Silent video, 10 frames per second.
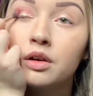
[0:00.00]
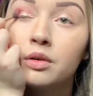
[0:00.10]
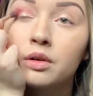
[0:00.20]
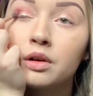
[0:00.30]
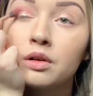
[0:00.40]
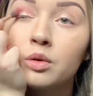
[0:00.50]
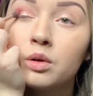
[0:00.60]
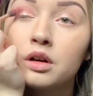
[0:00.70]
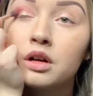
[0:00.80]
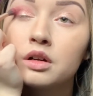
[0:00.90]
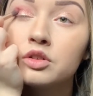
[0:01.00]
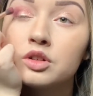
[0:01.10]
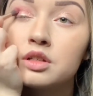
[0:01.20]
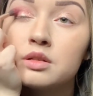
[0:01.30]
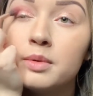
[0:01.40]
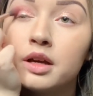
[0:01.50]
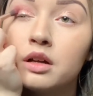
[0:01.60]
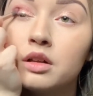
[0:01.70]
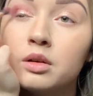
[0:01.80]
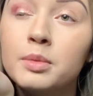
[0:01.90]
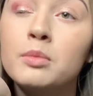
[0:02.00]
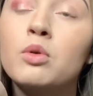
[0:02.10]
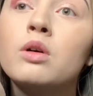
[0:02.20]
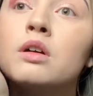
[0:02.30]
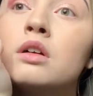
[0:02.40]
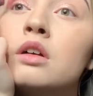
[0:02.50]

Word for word: outer corner just to make it a little bit more